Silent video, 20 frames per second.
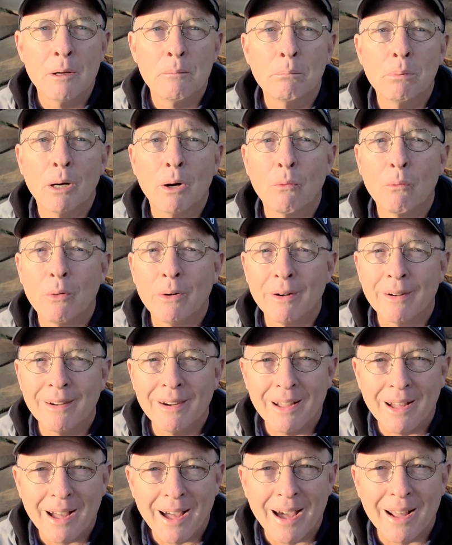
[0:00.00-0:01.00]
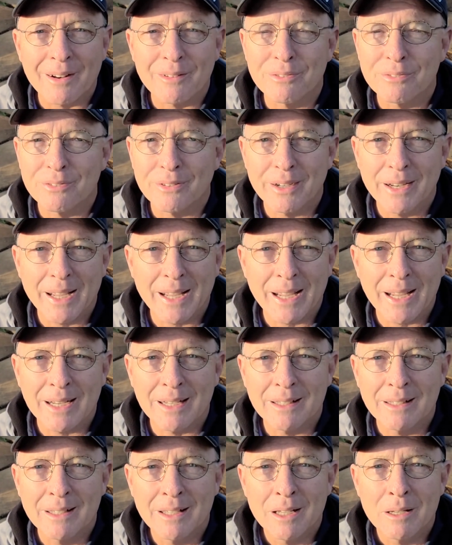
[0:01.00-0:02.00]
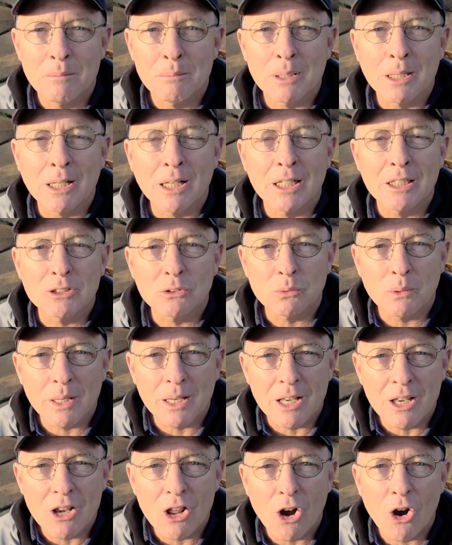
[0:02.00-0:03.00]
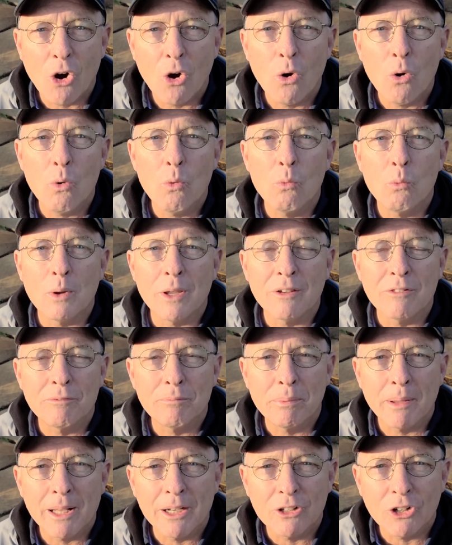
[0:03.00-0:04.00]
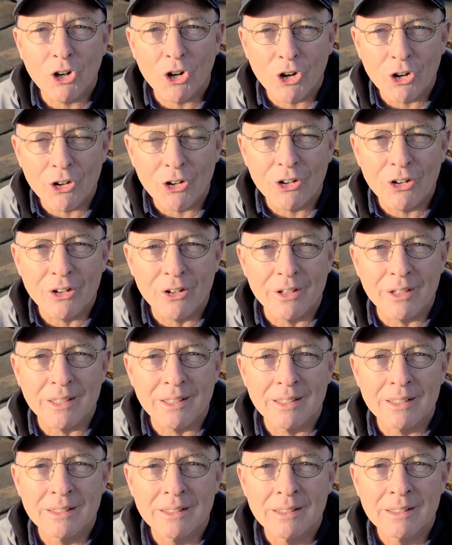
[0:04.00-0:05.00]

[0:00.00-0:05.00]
But we're not afraid because we know we've been heard.